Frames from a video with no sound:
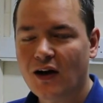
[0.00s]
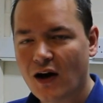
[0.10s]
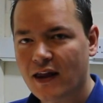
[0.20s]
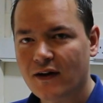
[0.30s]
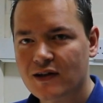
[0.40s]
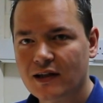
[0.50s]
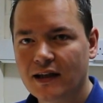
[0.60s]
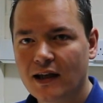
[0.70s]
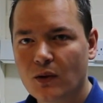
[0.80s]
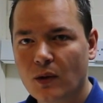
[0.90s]
Hi there, it's Lee
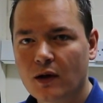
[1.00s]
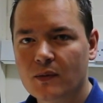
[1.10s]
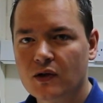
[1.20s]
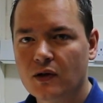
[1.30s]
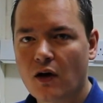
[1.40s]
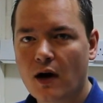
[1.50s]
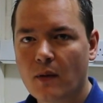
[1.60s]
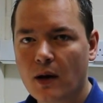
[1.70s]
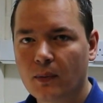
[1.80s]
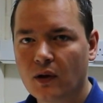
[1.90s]
here, welcome to
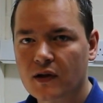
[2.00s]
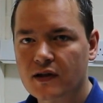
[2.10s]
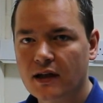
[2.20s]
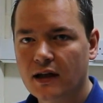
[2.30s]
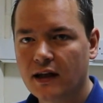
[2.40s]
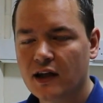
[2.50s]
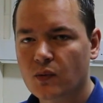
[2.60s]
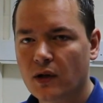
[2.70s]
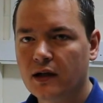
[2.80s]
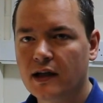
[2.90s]
iMineBlocks. In this
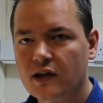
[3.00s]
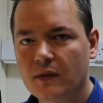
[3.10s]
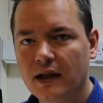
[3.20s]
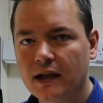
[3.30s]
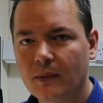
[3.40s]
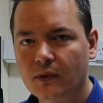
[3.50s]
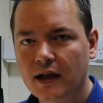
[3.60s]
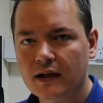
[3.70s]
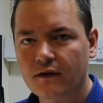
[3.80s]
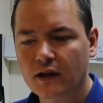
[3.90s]
one it's going to be an
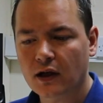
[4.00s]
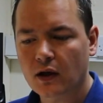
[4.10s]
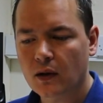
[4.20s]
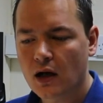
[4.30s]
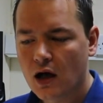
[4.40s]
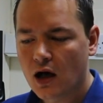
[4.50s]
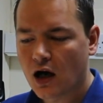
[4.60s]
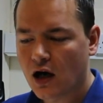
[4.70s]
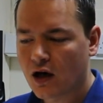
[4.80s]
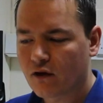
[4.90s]
upgrade video
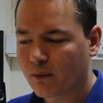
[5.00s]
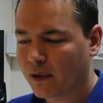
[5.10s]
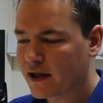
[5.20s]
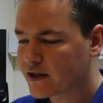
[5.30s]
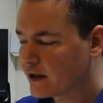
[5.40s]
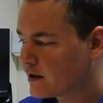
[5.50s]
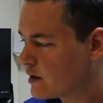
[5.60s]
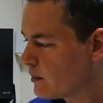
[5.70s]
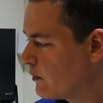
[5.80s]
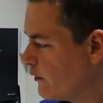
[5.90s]
uh, replacing
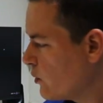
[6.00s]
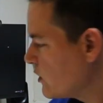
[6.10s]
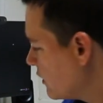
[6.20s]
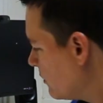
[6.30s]
some faulty